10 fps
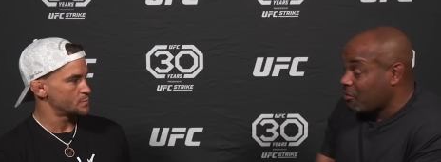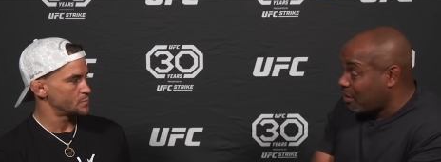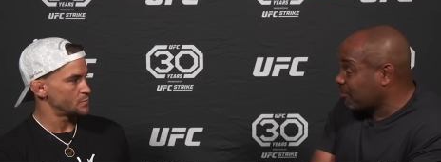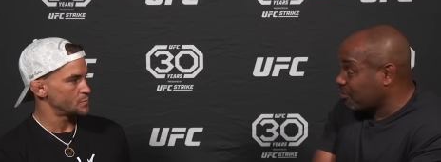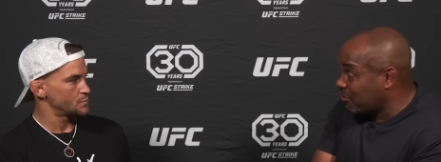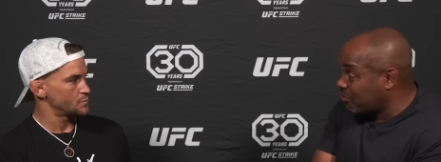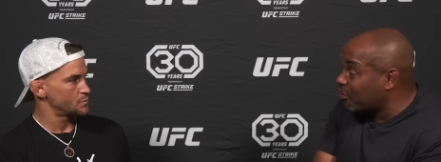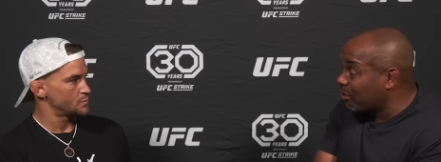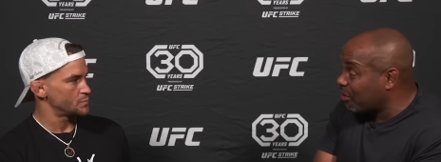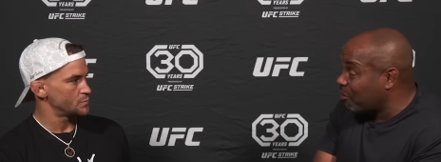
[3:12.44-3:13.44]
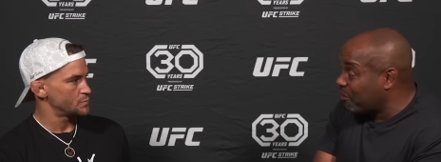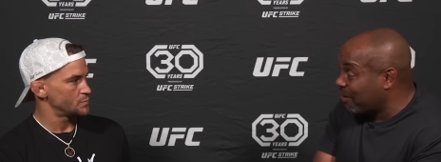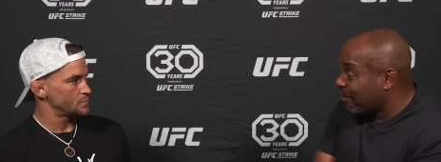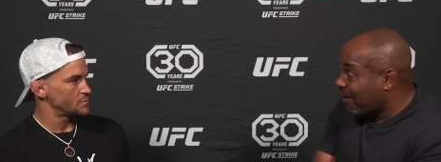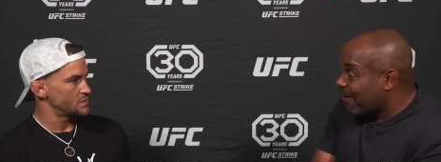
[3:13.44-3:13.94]
Speaker 1: to wrestle this dude a little
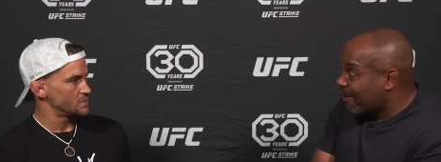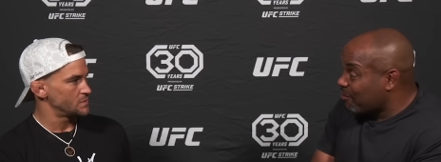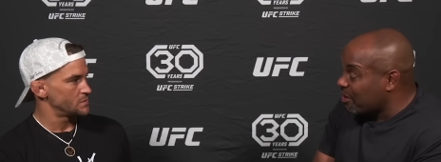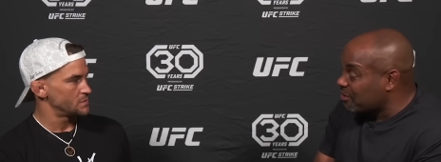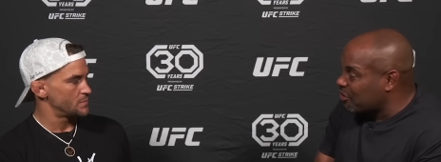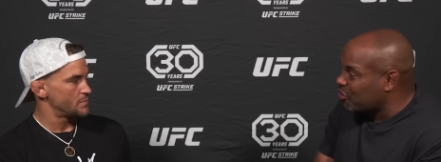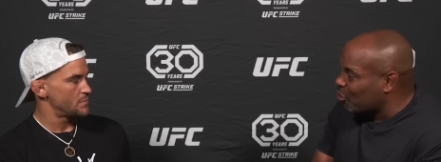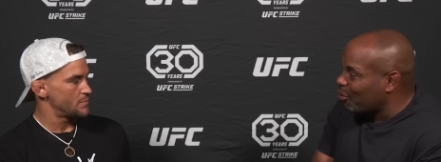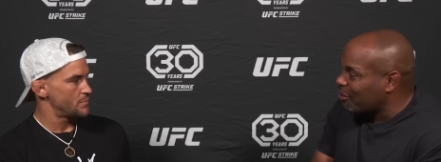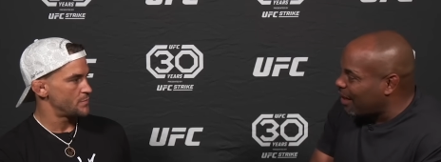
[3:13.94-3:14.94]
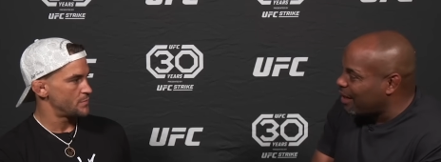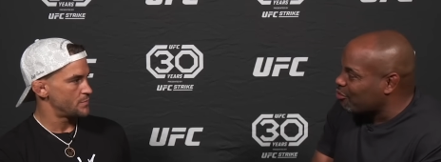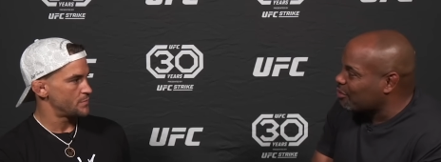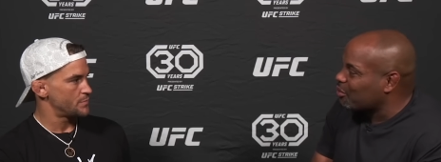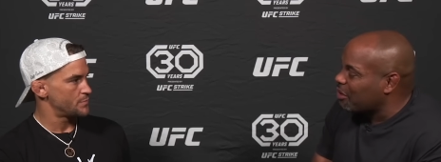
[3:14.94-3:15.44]
bit because it's so
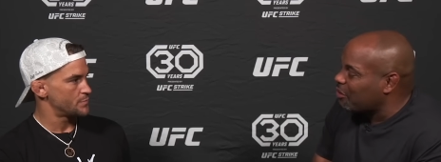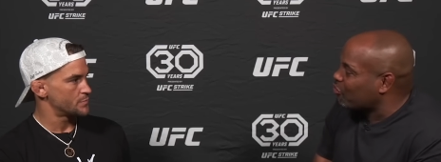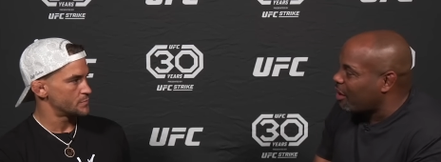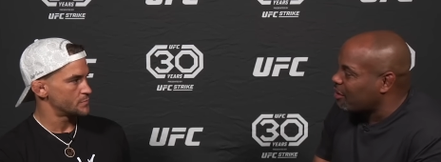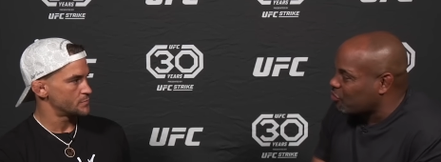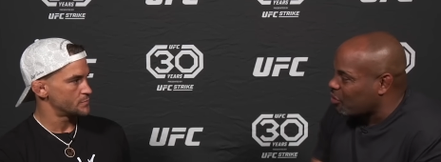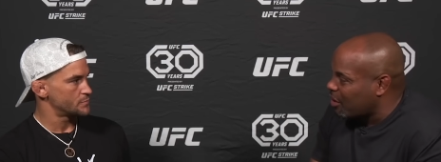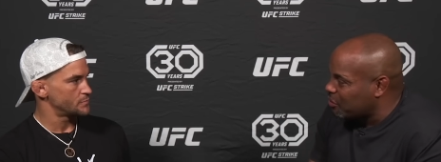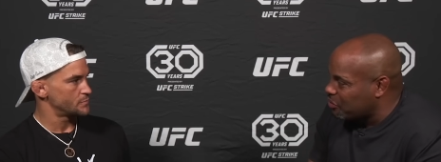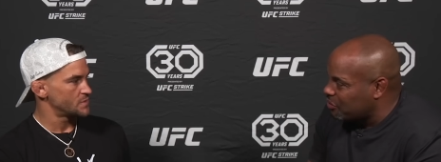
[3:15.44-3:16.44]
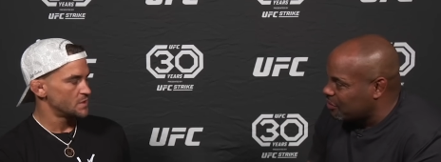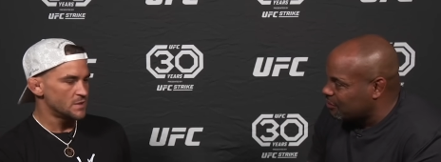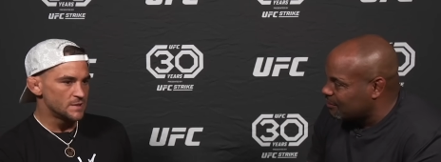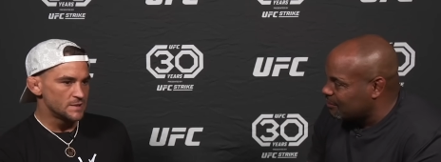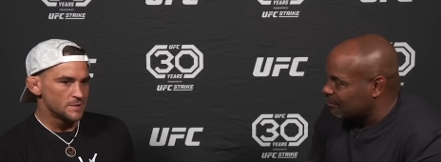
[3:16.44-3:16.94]
dangerous when they're trying to strike with you.
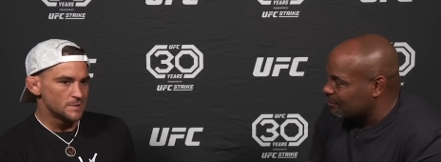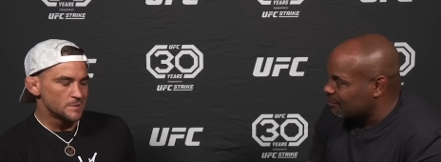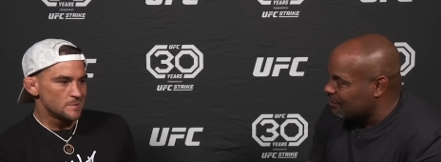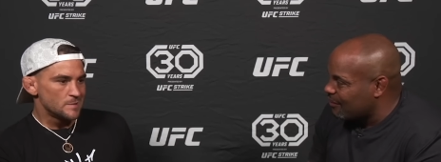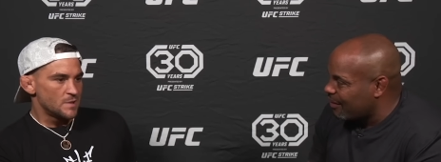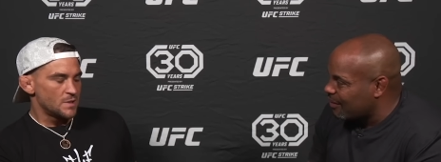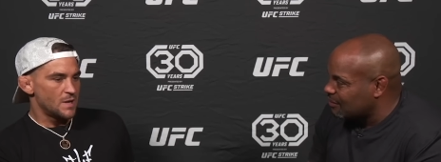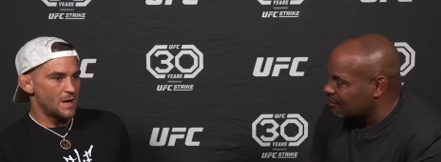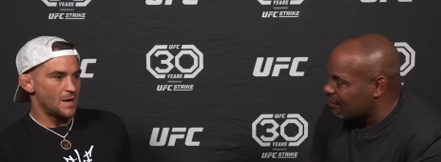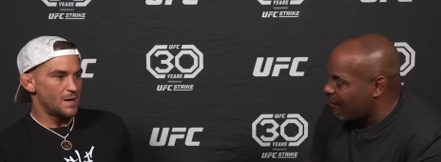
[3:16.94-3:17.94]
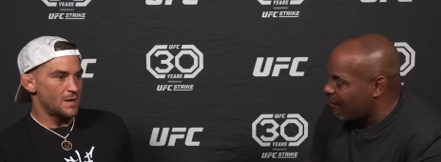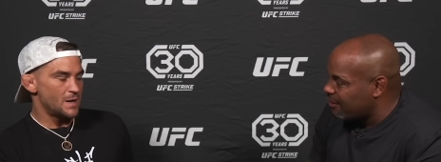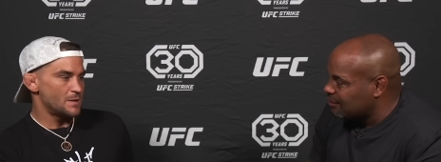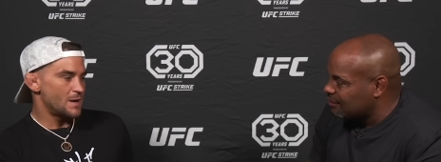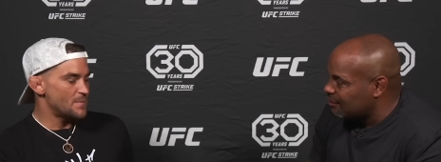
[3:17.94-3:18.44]

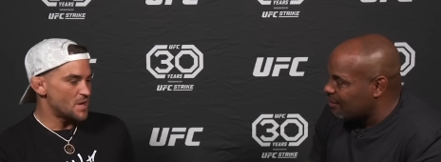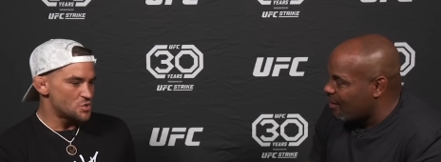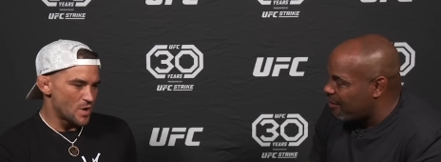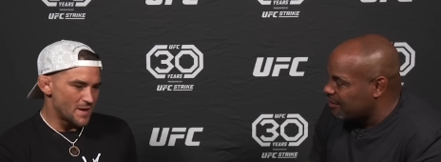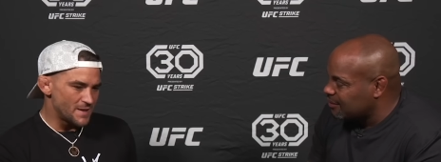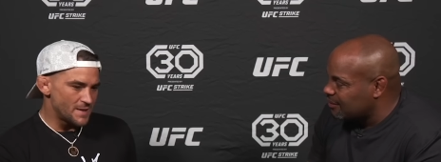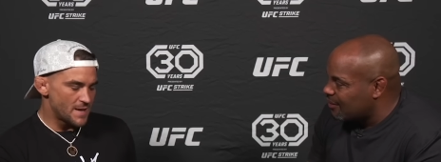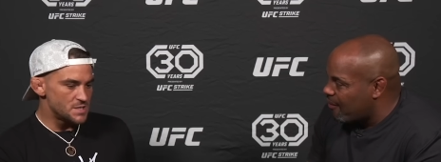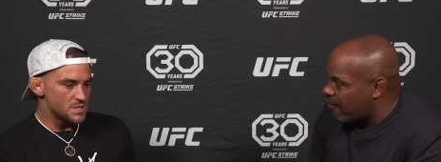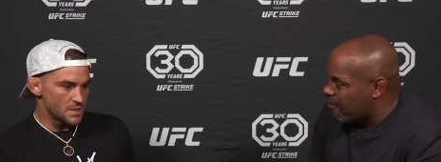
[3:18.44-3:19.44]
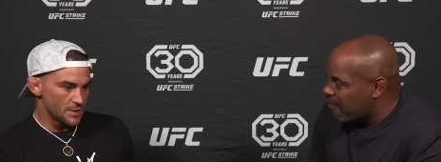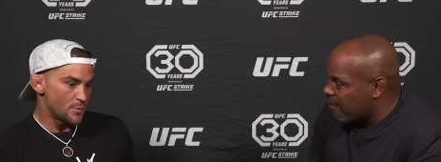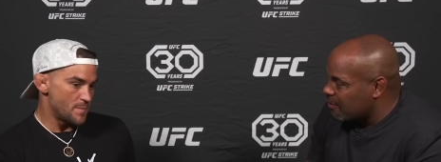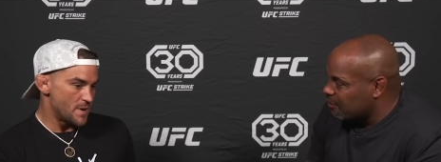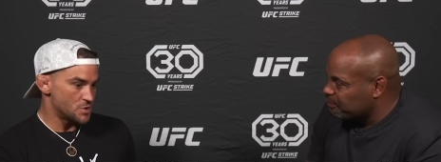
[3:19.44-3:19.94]
Uh,
Speaker 2: I'm not sure. I think Gaethje's a little
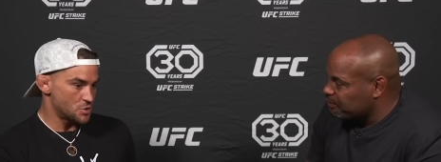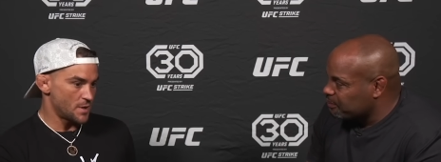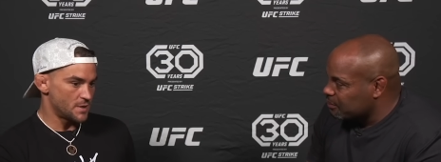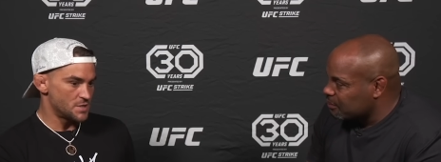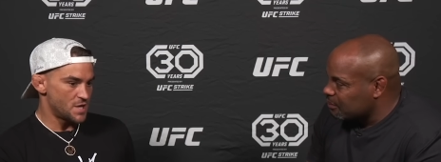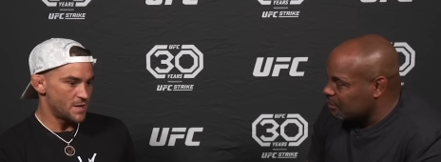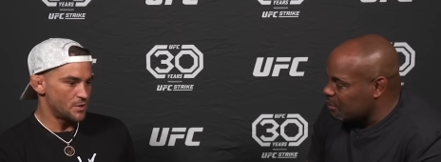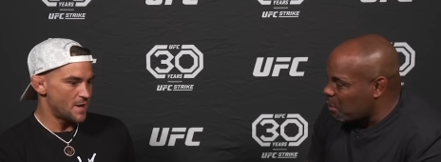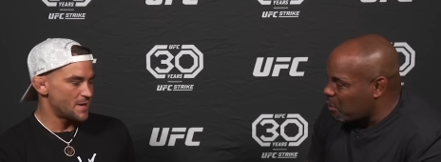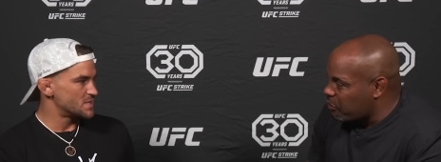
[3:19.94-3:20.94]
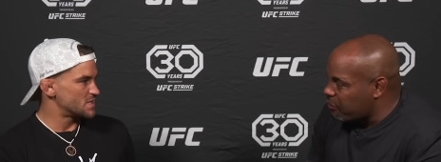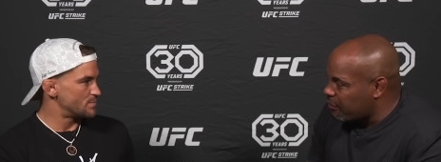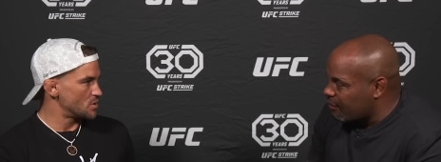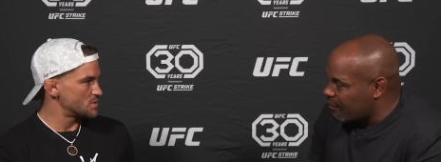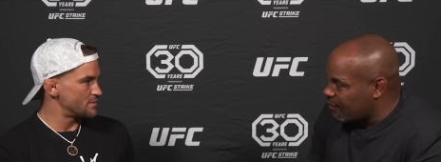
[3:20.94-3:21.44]
bit better striker than Chandler. Not as
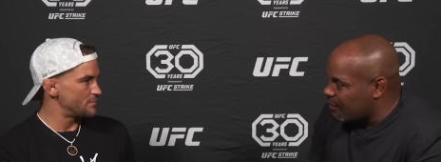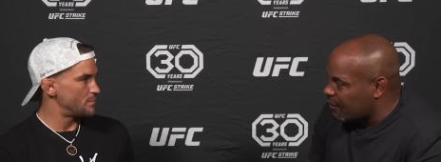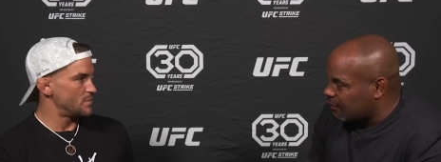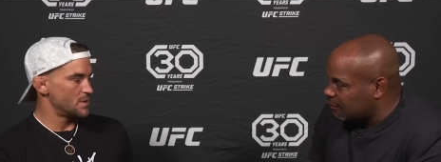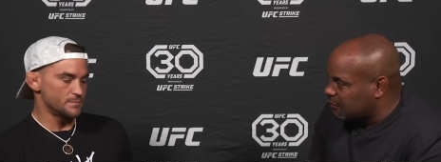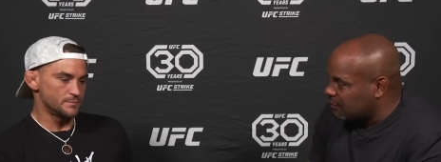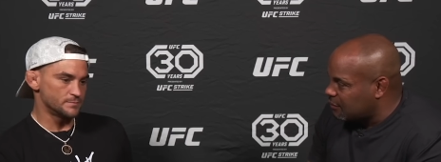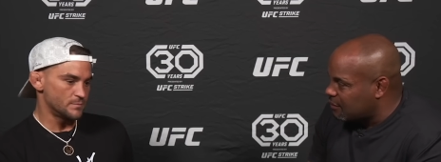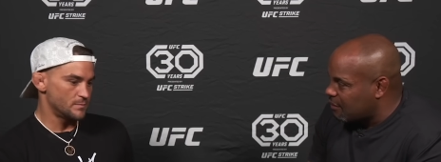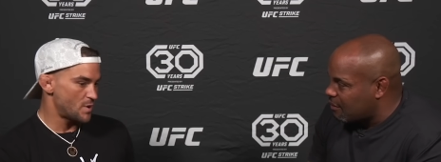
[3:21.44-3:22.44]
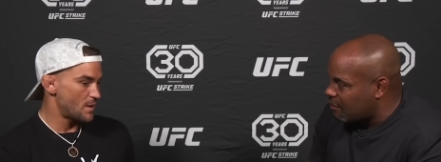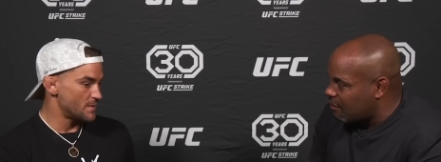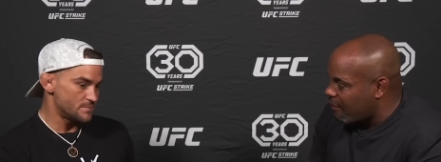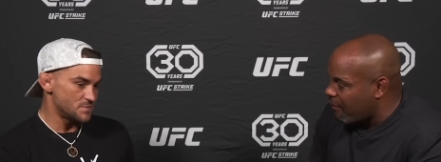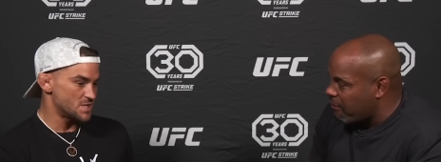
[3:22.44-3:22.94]
explosive, but mm-hmm
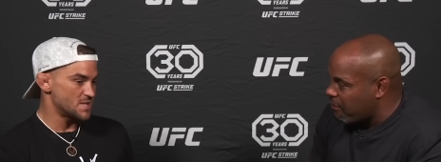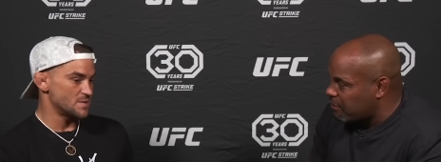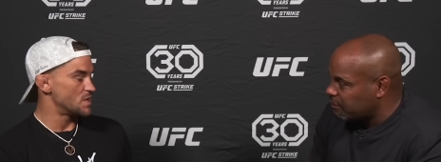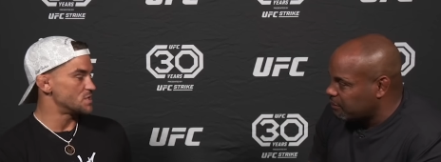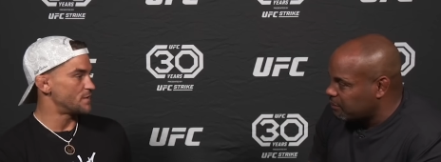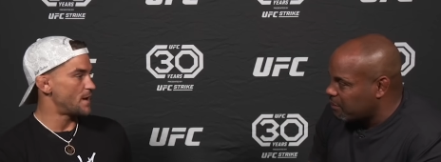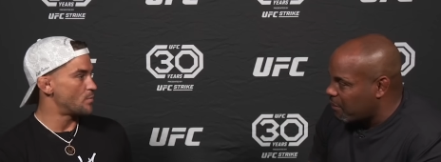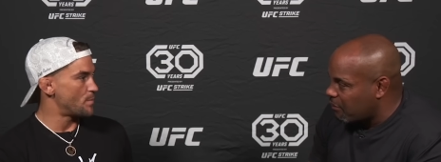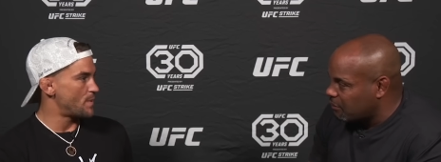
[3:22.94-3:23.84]
probably just as much, if not more,